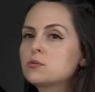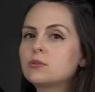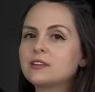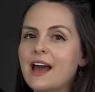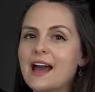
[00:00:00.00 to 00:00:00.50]
to
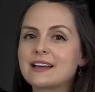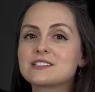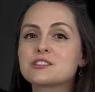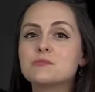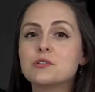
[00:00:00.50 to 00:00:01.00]

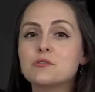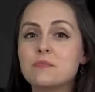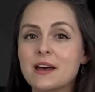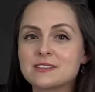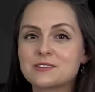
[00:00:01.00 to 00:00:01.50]
relax smooth
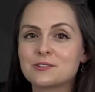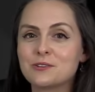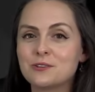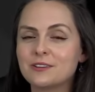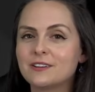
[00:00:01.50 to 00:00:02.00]

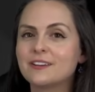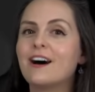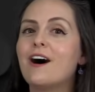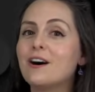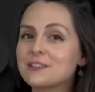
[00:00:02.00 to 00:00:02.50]
muscle
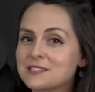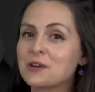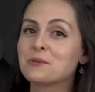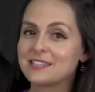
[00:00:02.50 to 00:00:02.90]
also